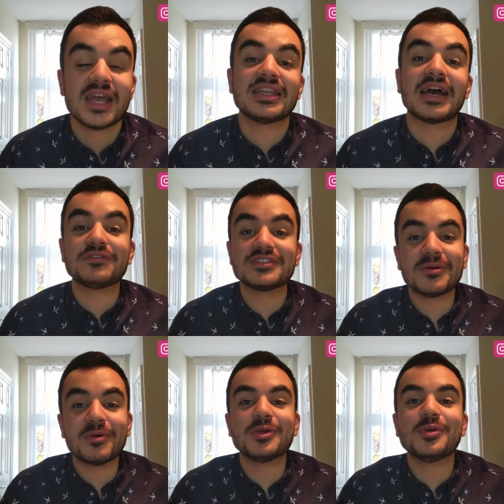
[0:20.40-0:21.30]
Now, for
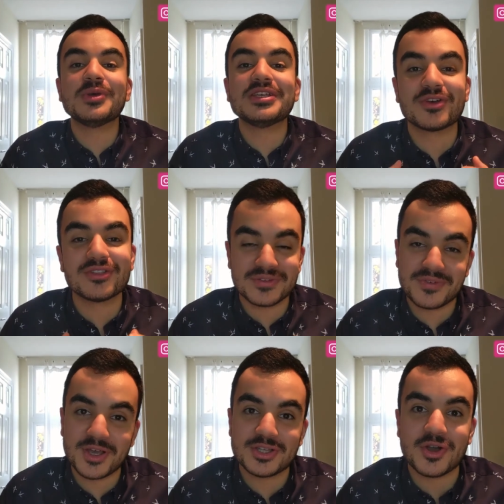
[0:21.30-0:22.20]
someone who is on the
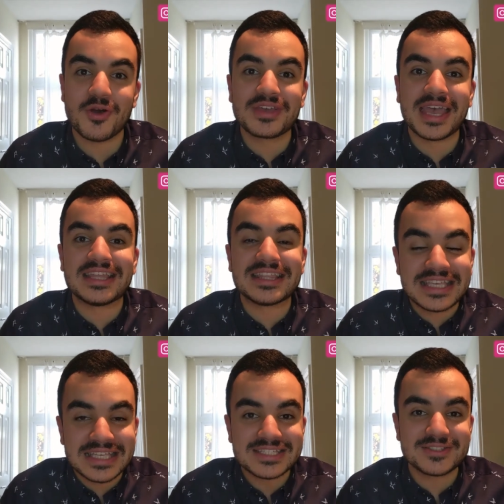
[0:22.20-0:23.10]
verge of getting the
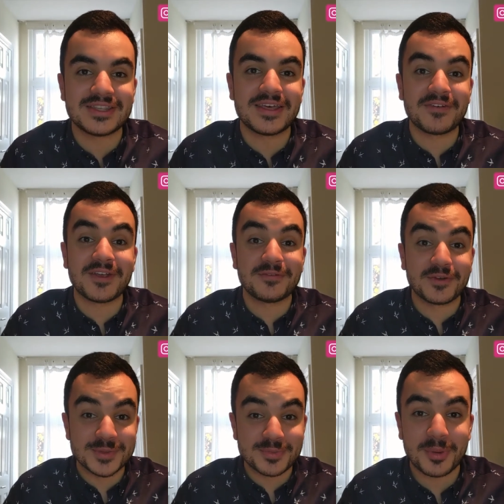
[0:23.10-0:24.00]
keys to their very
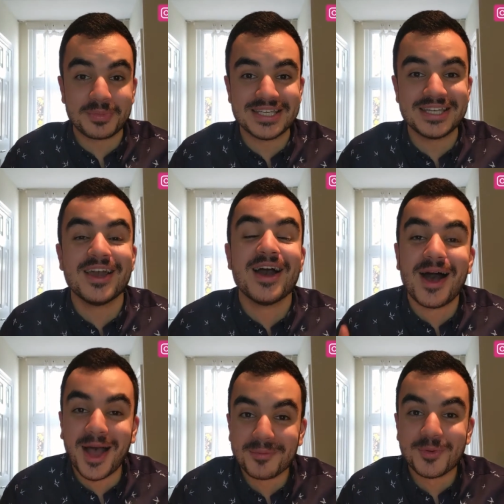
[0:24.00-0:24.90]
first property,
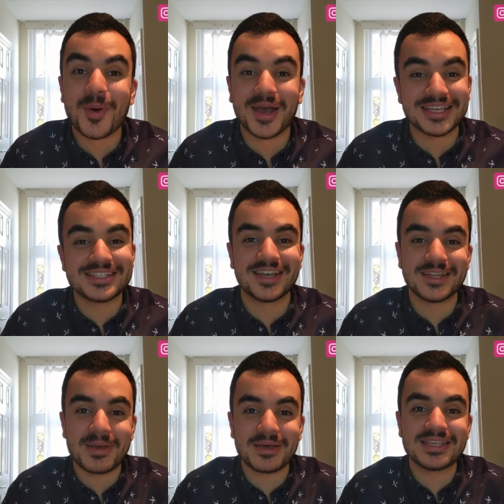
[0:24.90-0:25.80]
I'm quite
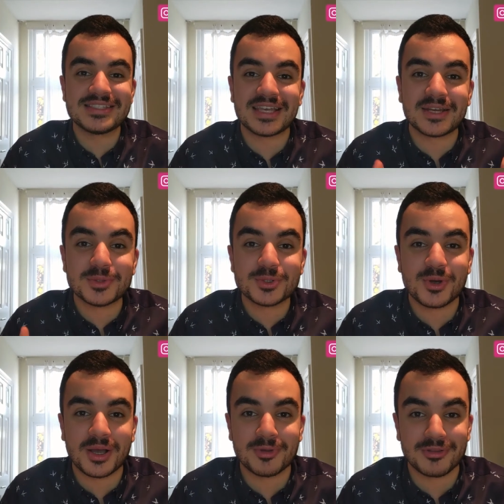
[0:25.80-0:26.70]
excited about this and I'm
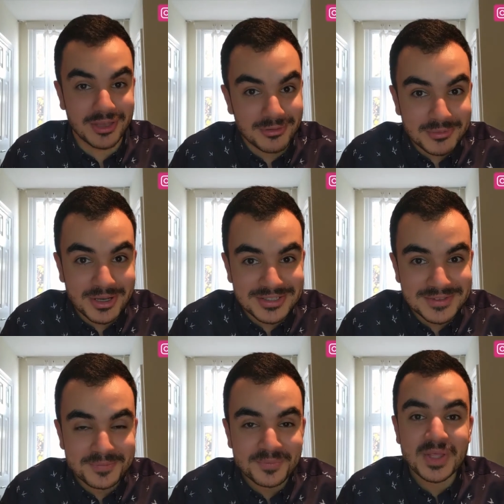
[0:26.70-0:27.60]
sure I'm not the only one.
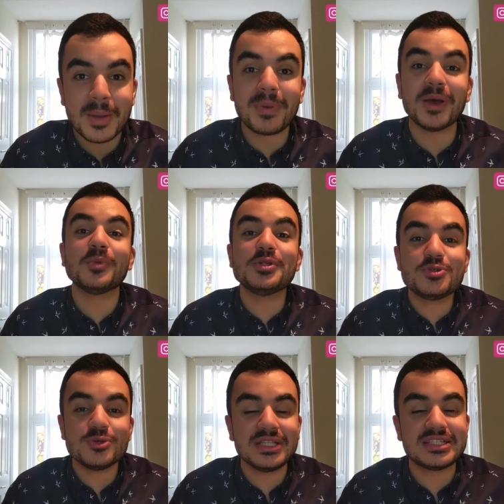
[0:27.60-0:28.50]
But we
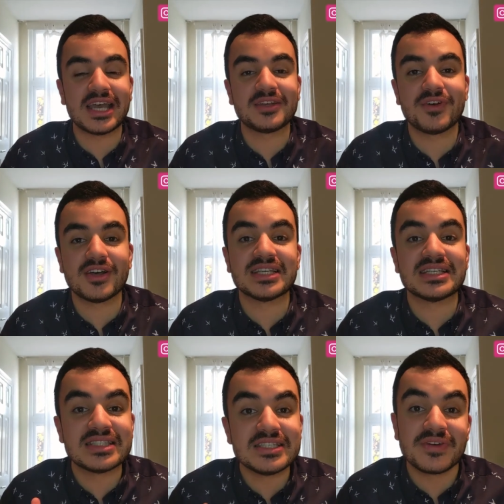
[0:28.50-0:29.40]
do need to act fast
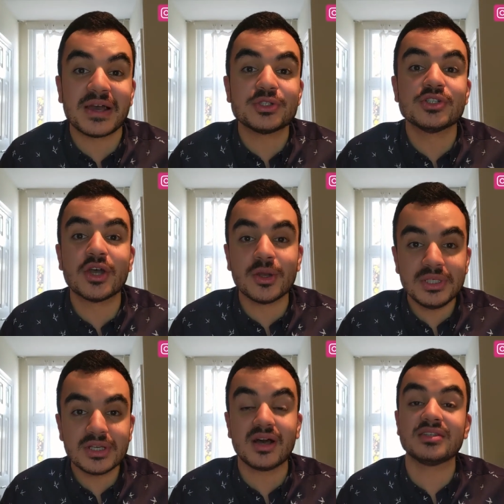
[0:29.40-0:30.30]
as these vouchers
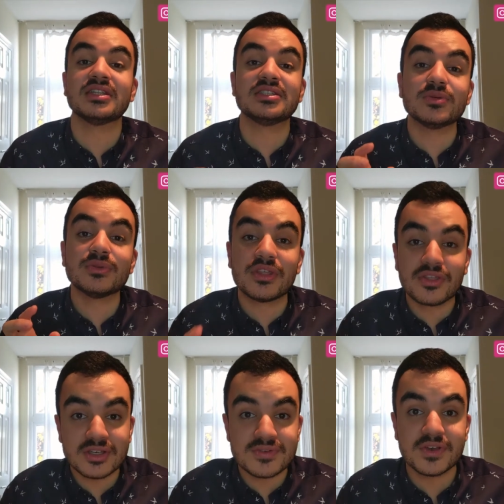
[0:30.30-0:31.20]
only last until the
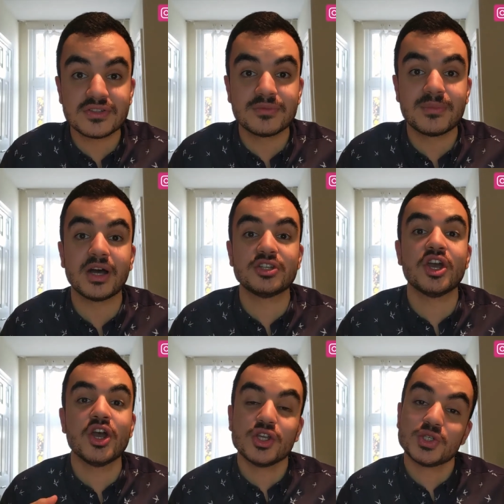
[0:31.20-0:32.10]
31st of March
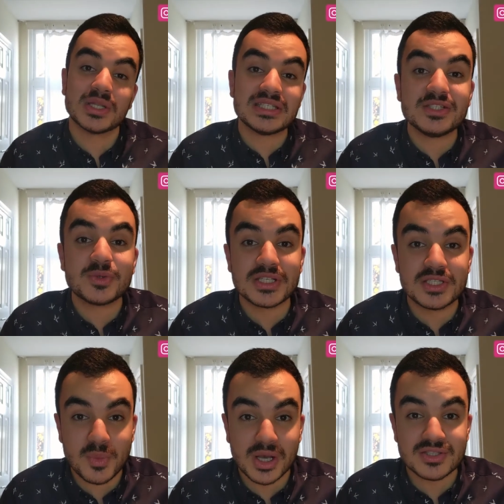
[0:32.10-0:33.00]

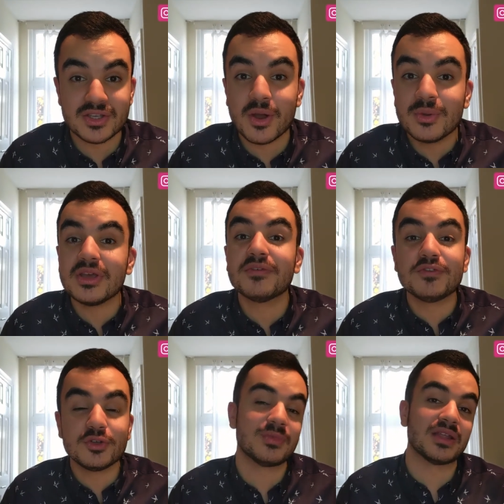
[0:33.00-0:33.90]
2021, so only a
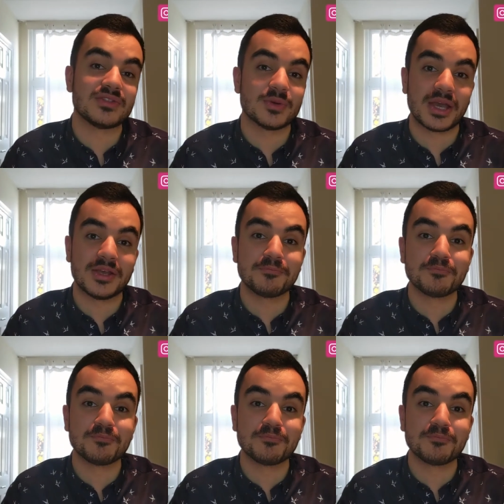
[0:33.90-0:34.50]
few months away.